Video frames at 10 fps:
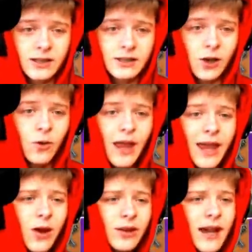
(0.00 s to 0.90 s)
so
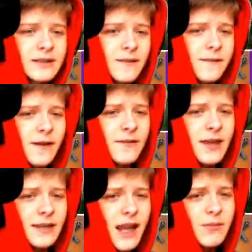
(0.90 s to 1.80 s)
it only has a
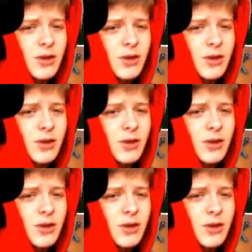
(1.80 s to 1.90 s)
15 damage